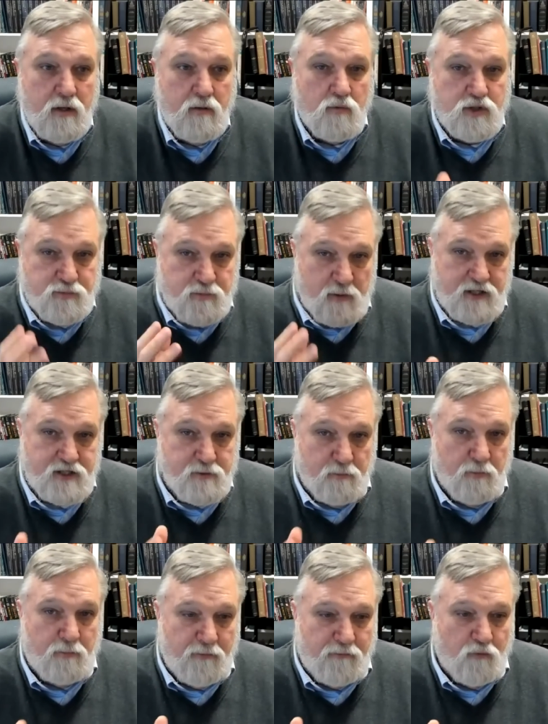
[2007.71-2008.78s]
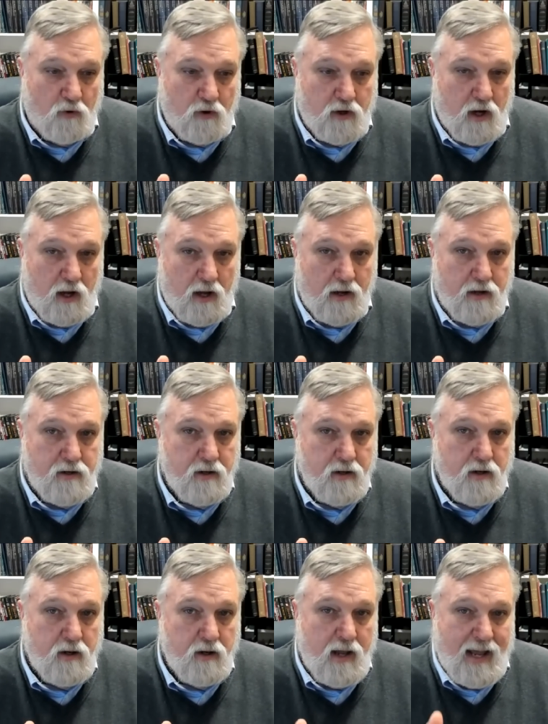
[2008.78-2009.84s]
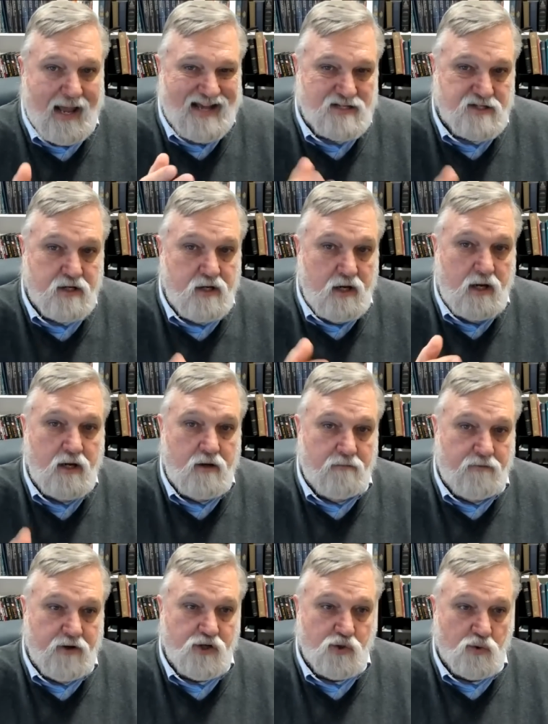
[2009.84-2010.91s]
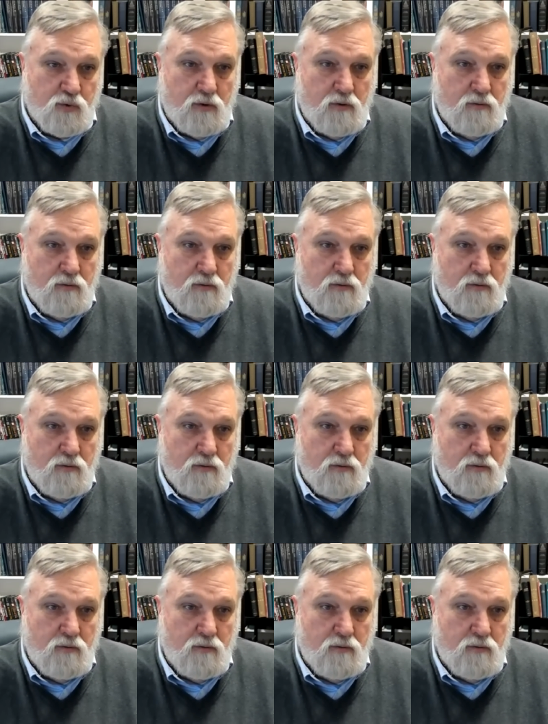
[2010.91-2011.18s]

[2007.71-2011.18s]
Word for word: responsible before God as an individual,